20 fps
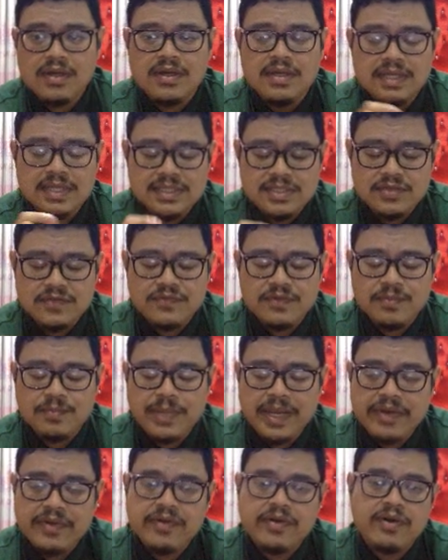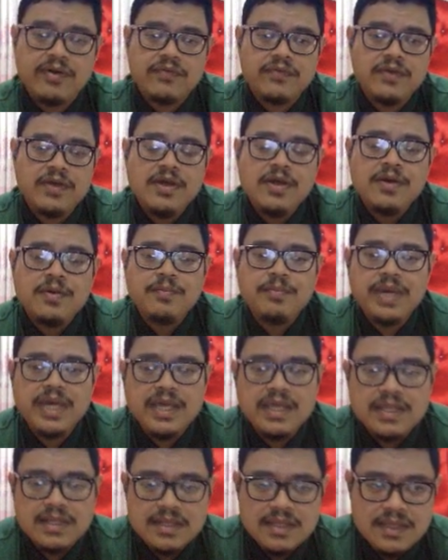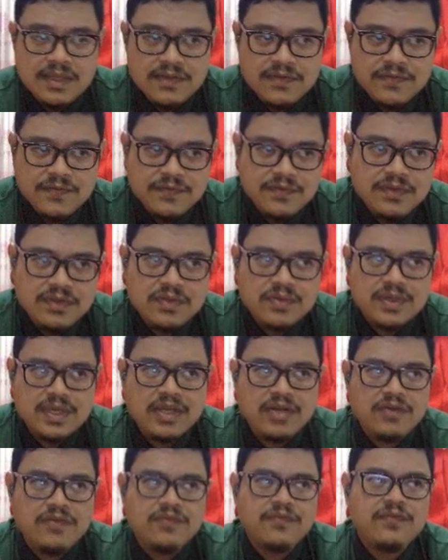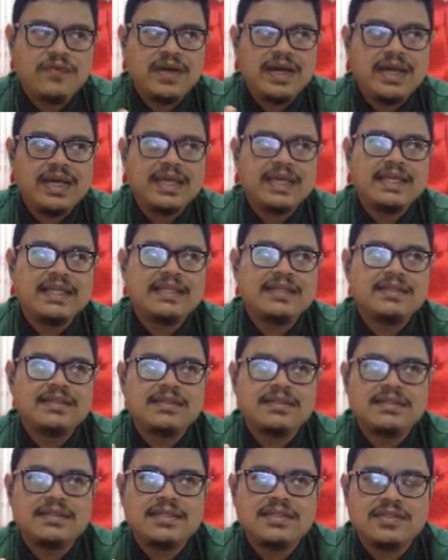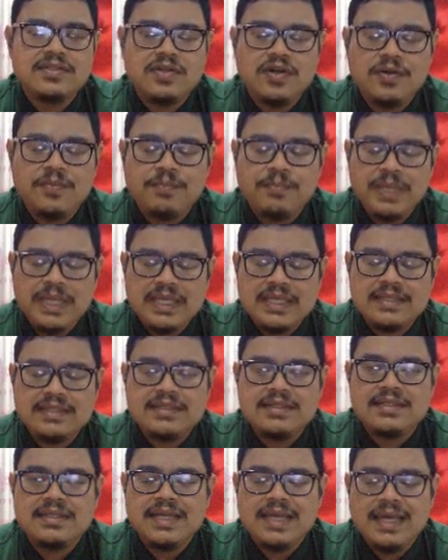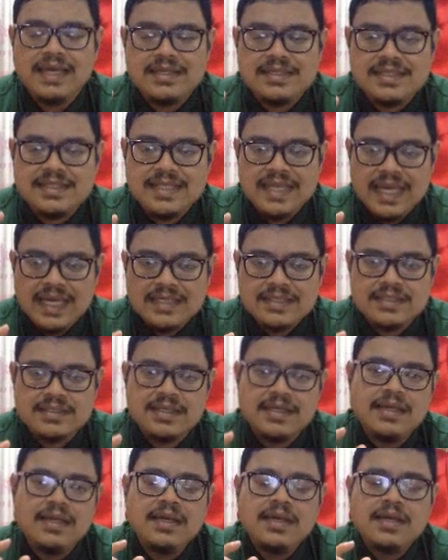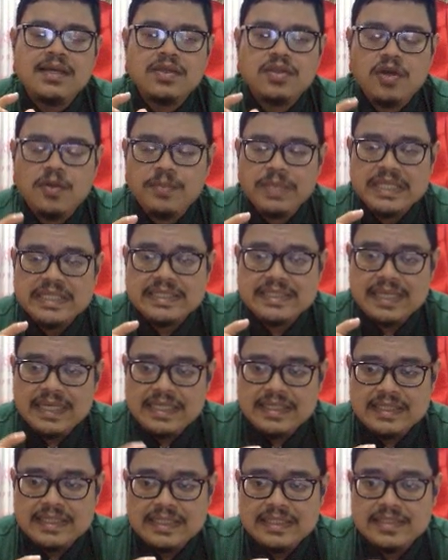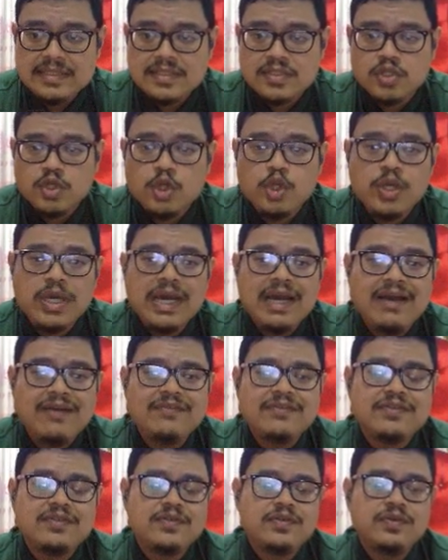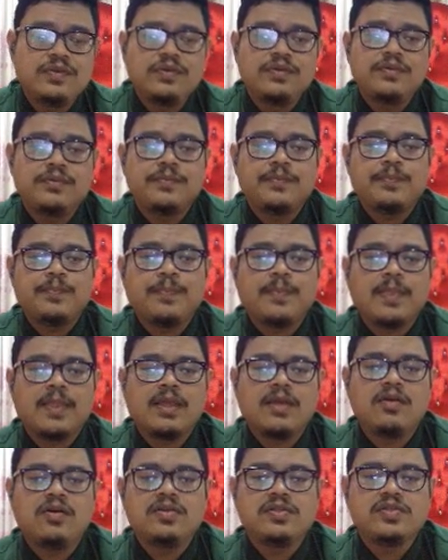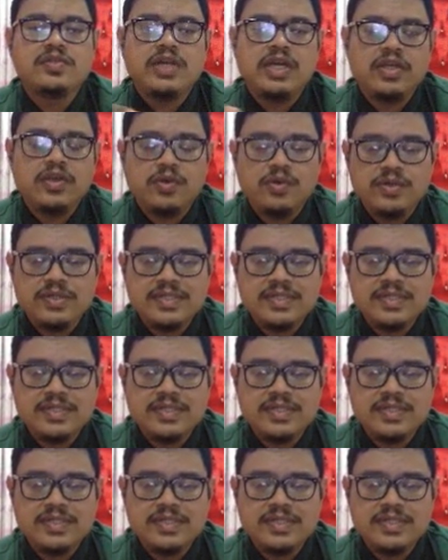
each of the paragraph. But if you cannot find the topic, the exact topic sentence, so you have to construct your own